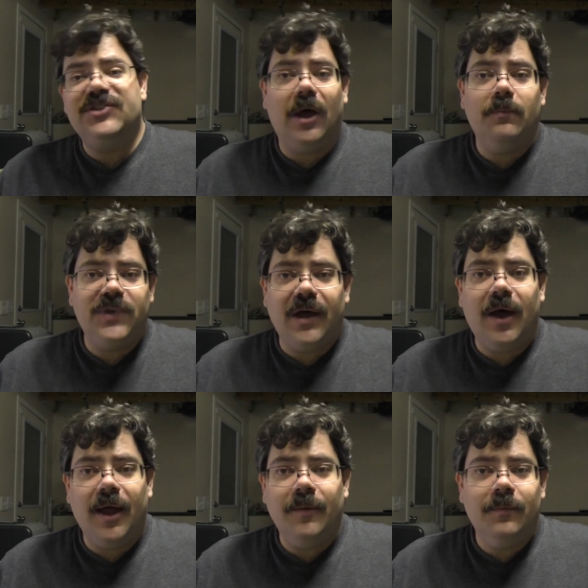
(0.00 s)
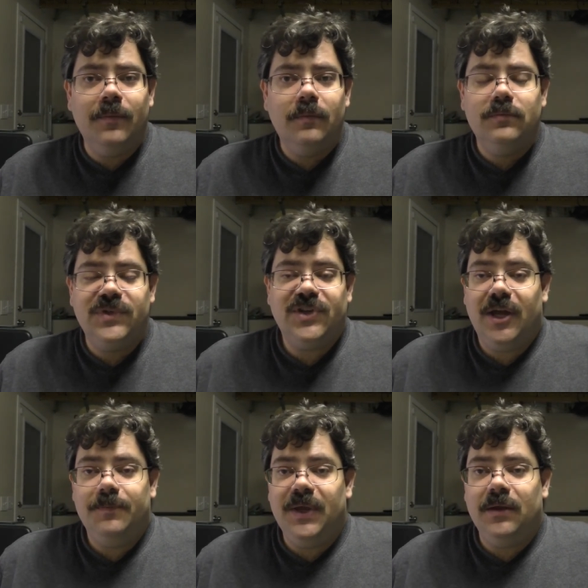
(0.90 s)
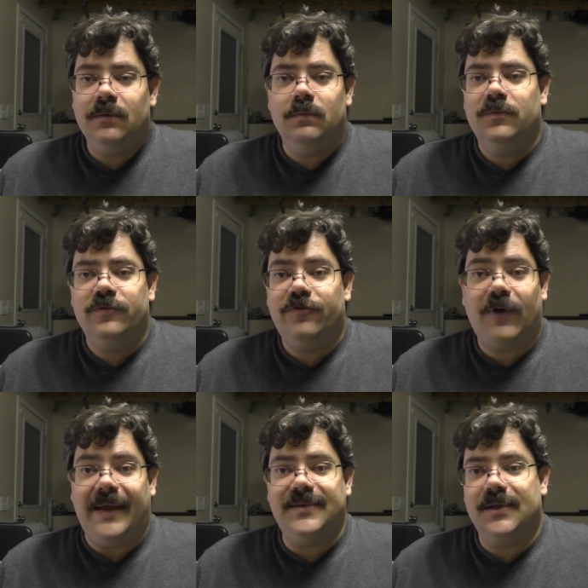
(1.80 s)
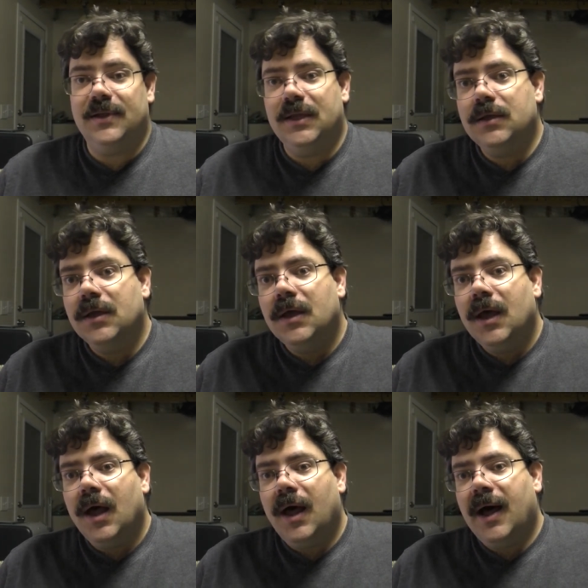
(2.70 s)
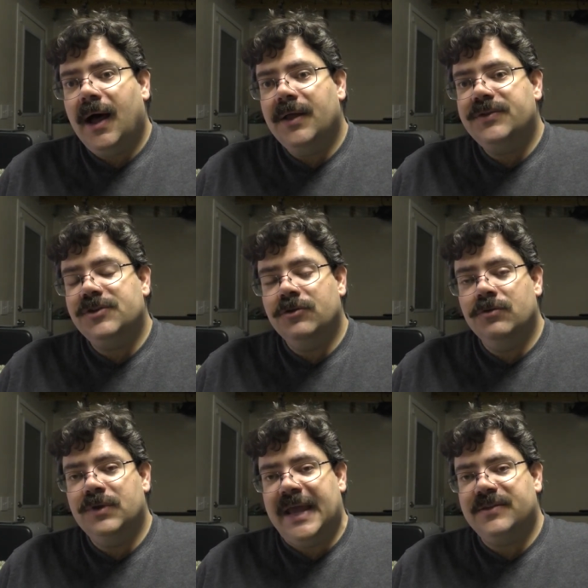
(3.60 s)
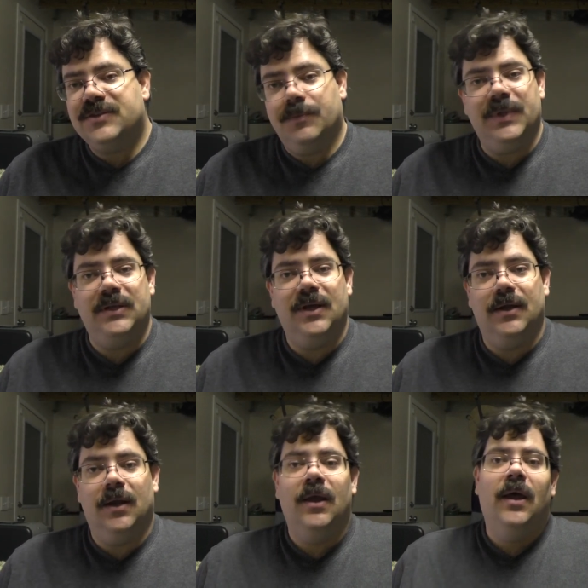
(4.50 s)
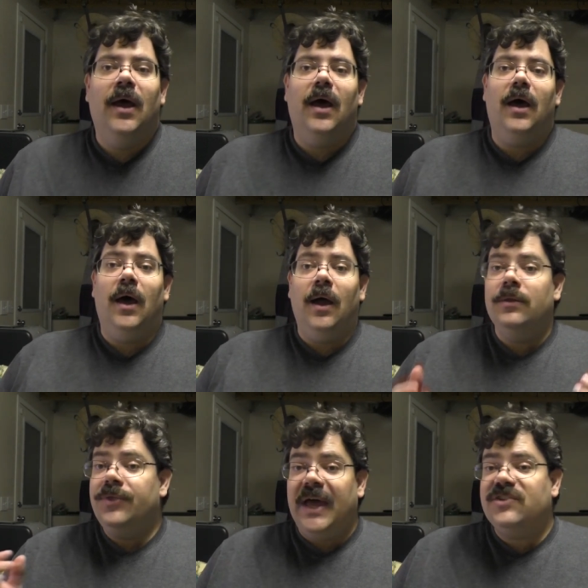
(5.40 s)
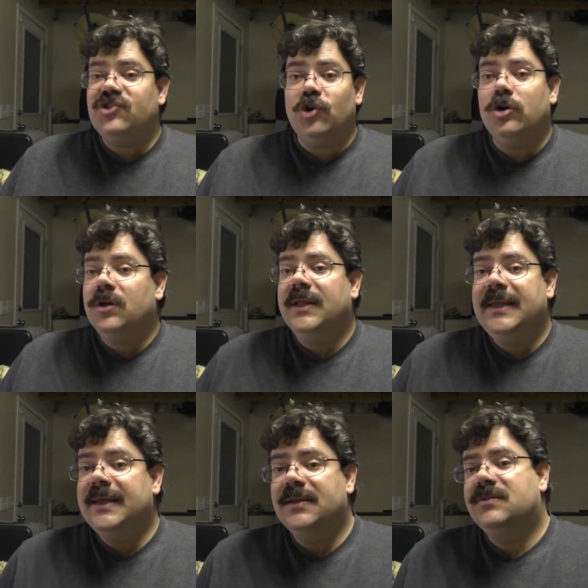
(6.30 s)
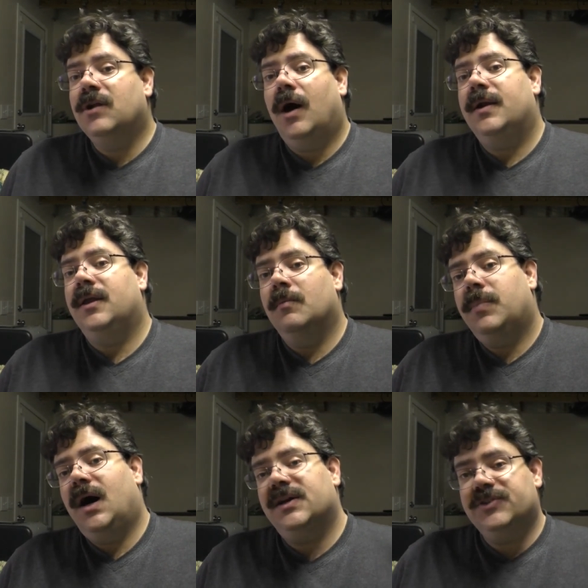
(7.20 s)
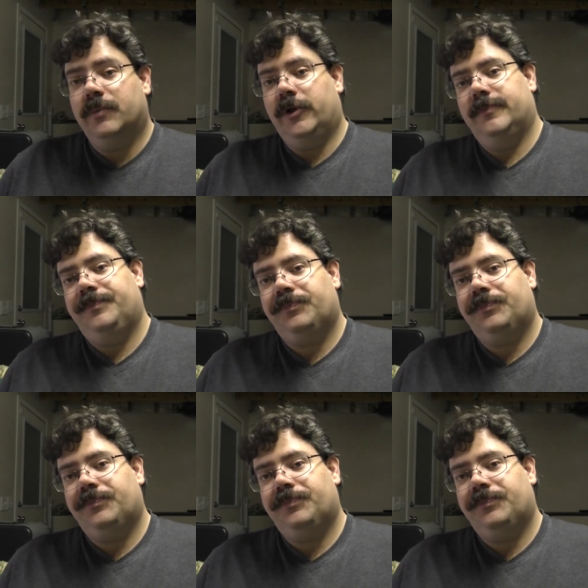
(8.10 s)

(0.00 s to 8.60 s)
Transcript: some time typing frantically uh, to get something done. Uh, that certainly is not impossible.